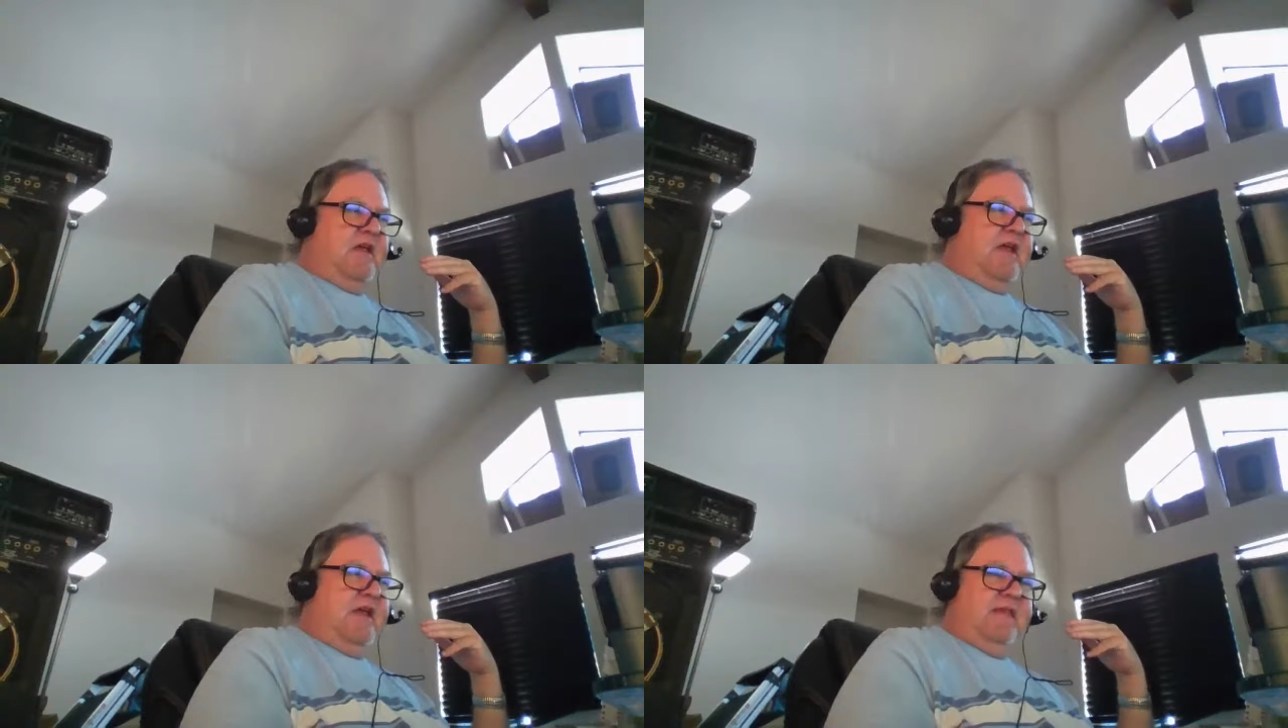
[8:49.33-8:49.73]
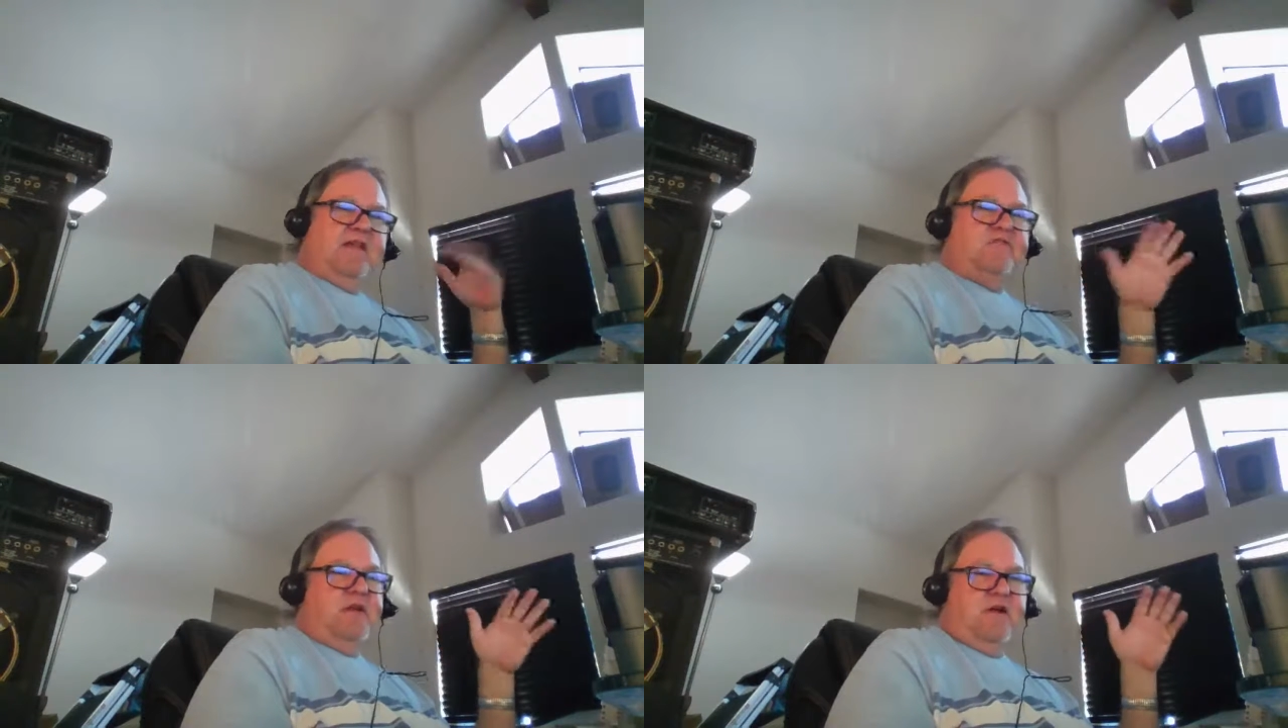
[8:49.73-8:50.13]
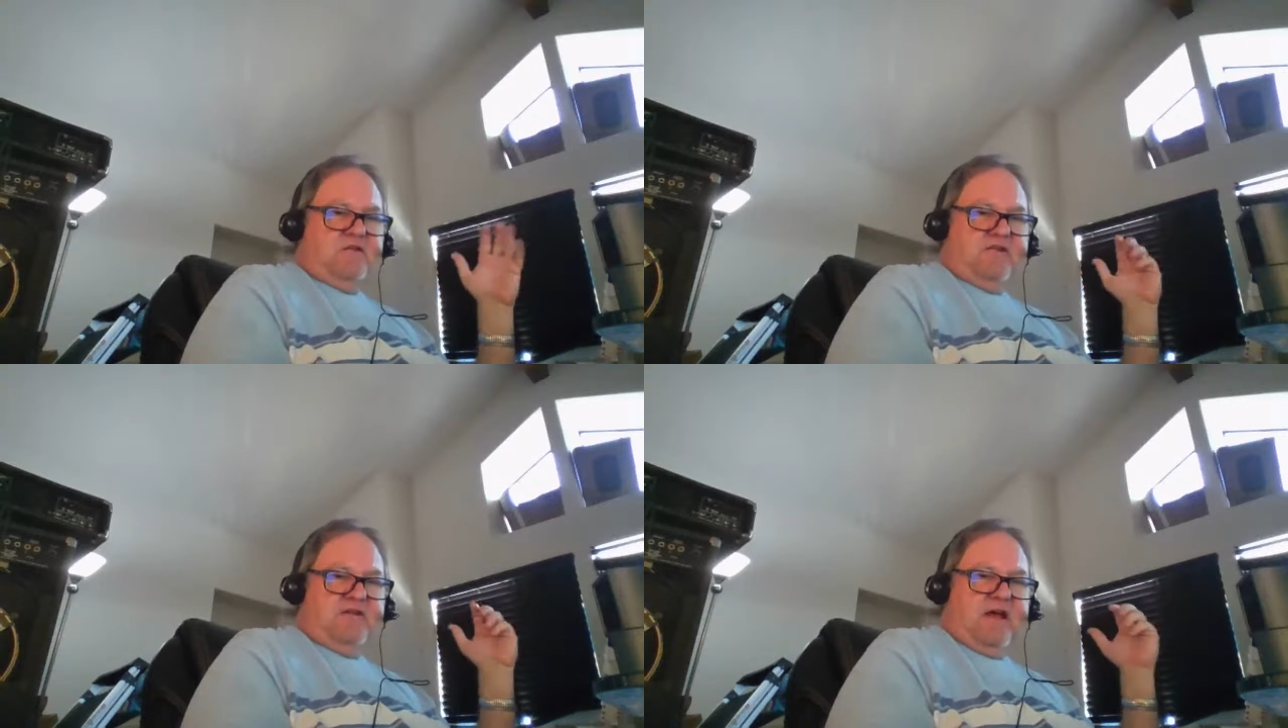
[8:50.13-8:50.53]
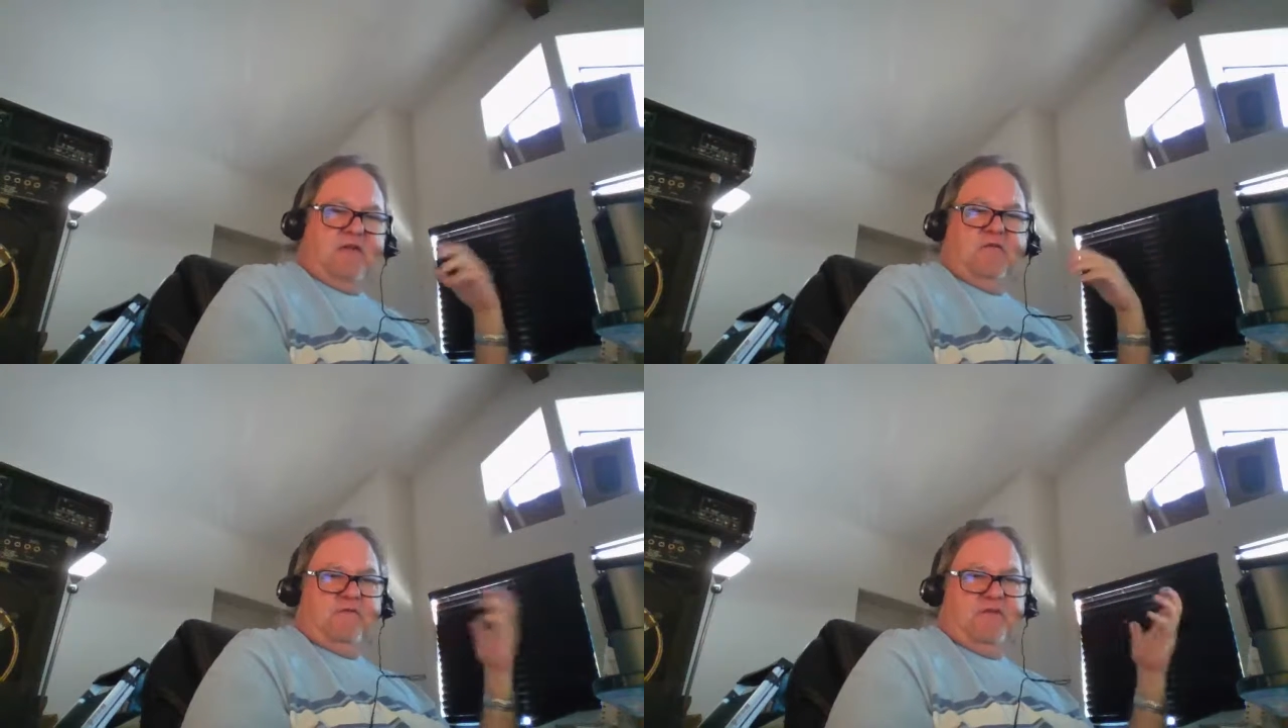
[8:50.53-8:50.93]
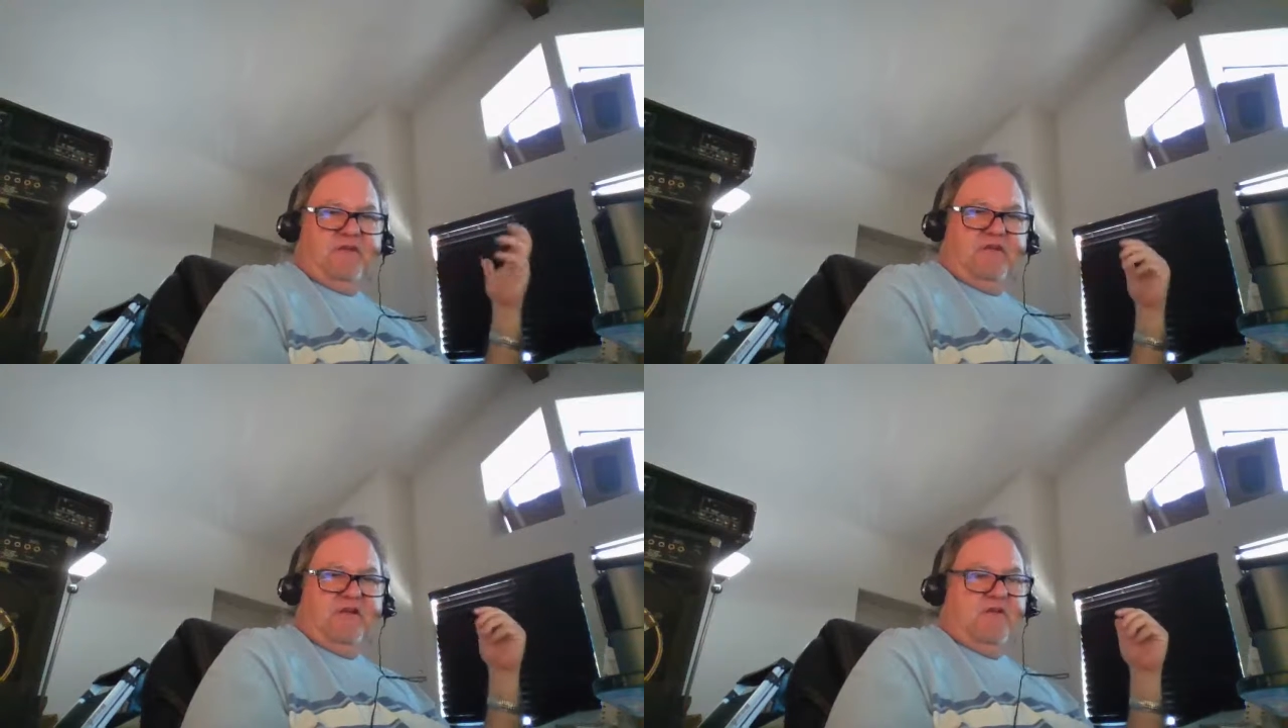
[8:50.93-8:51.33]
And that's what I don't
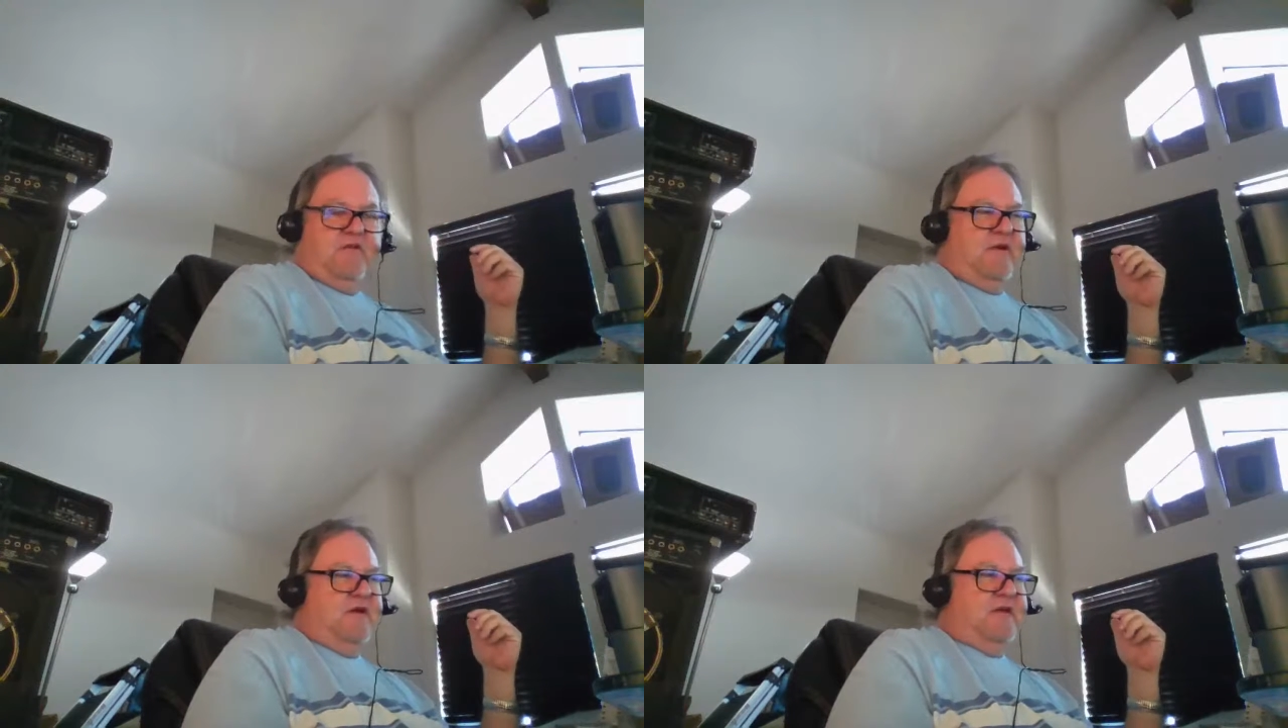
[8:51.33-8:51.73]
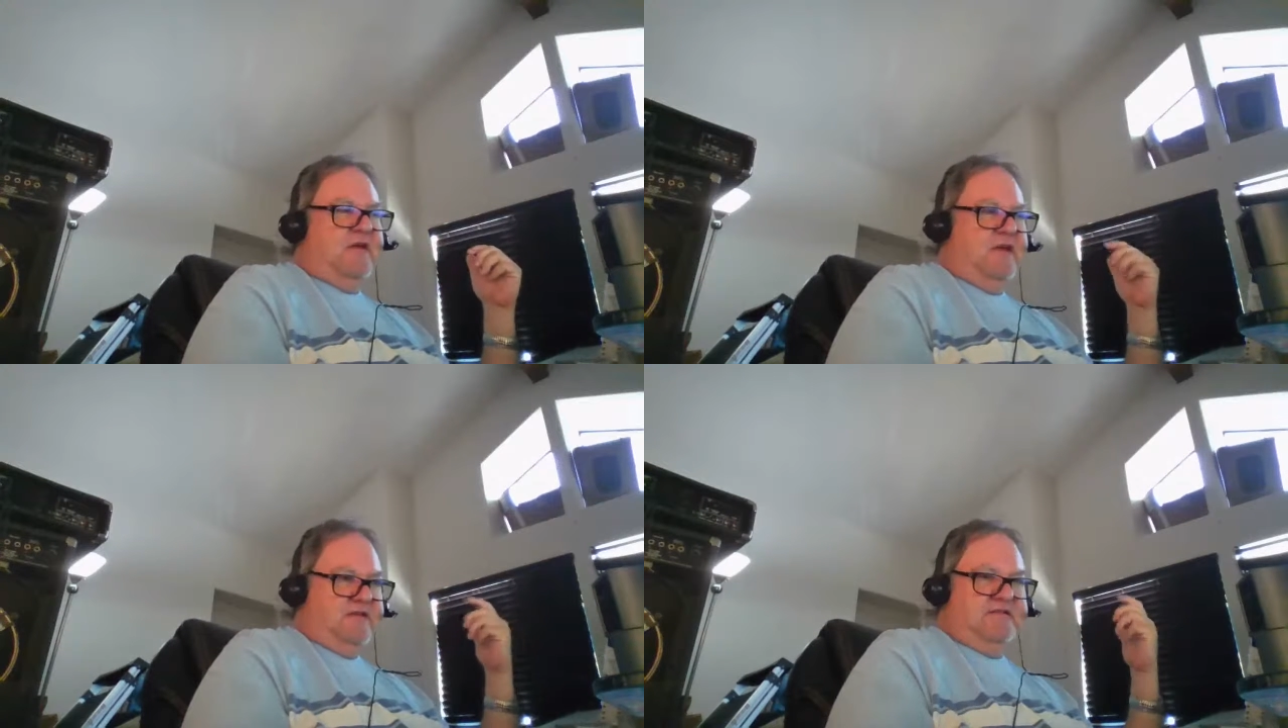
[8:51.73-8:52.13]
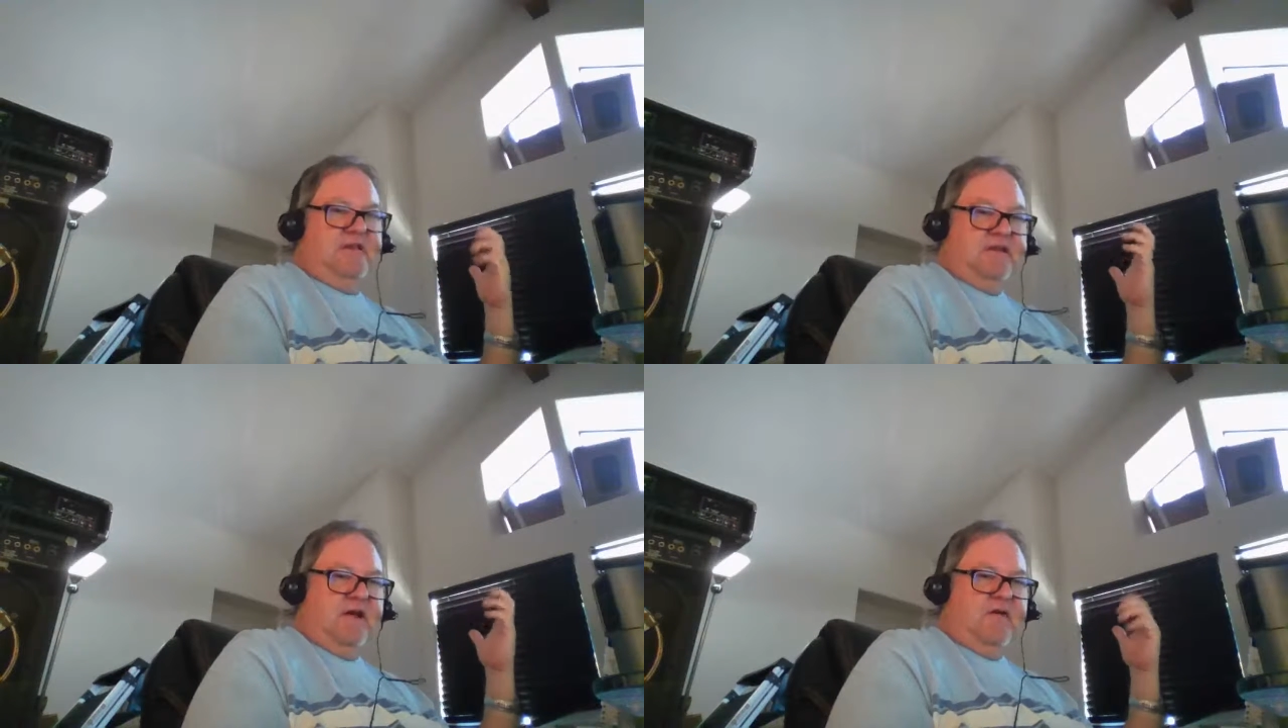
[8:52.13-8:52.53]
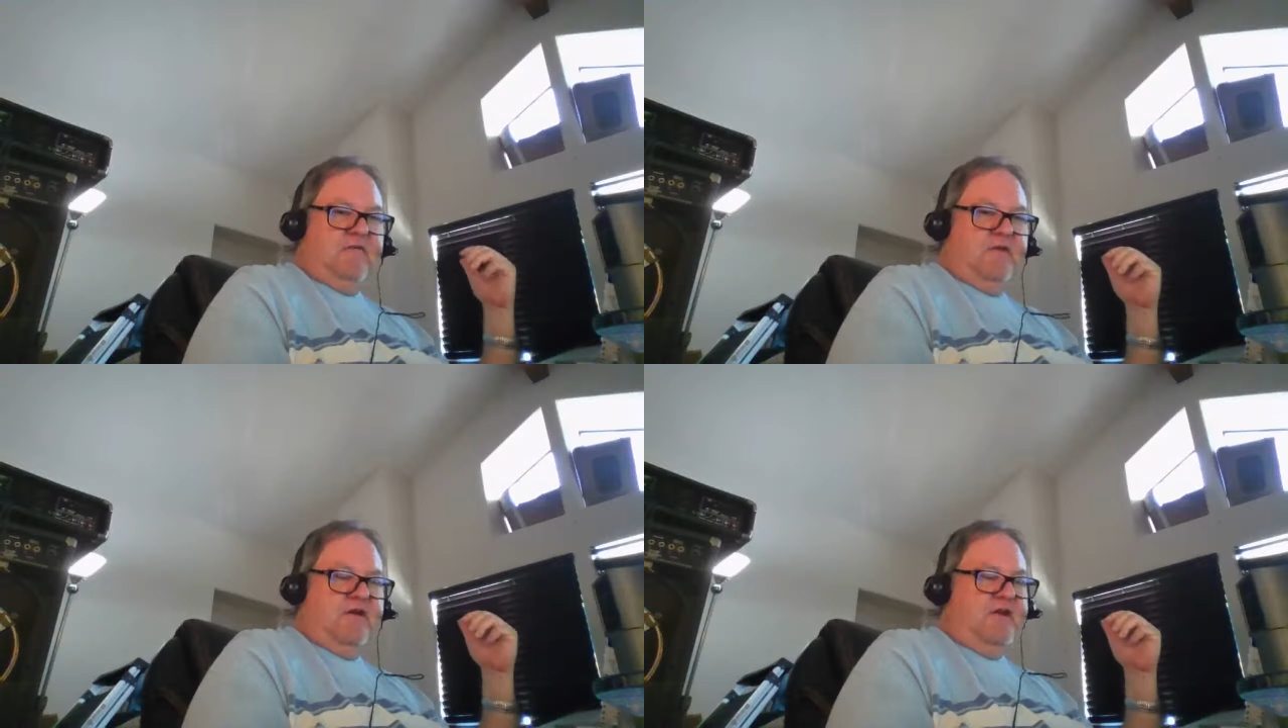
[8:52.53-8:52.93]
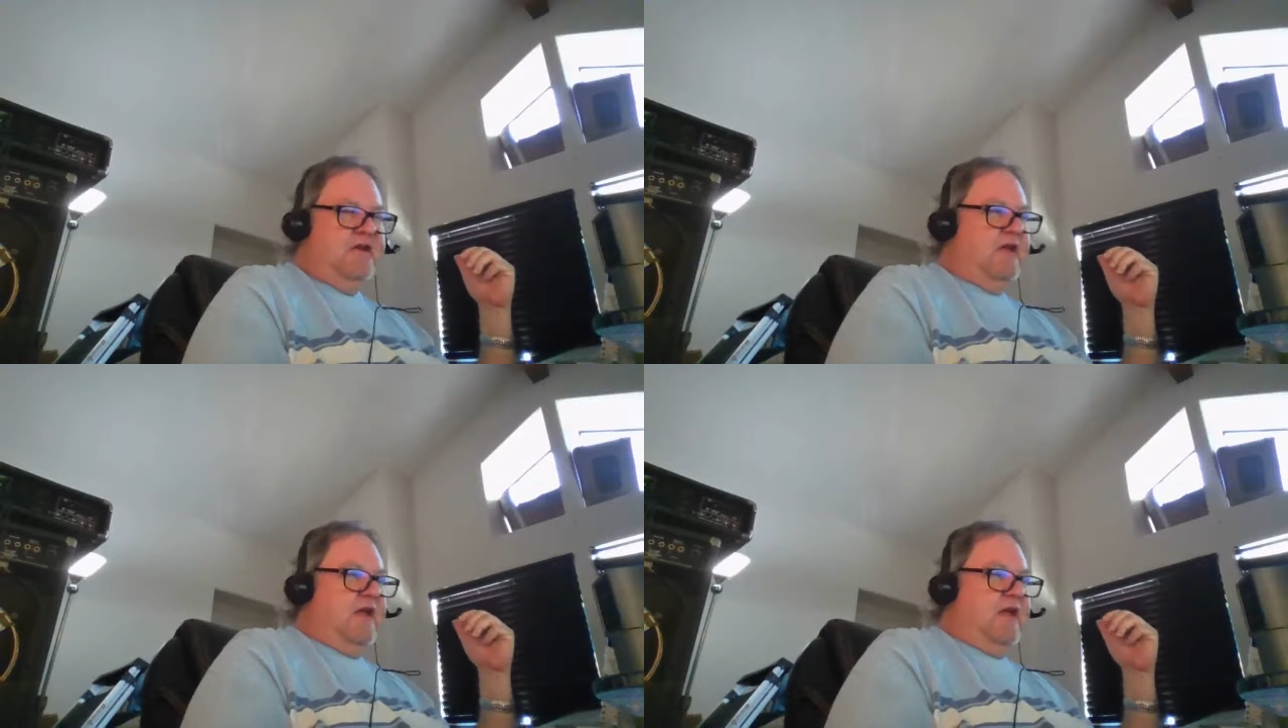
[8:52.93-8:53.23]
feel here in America, in California,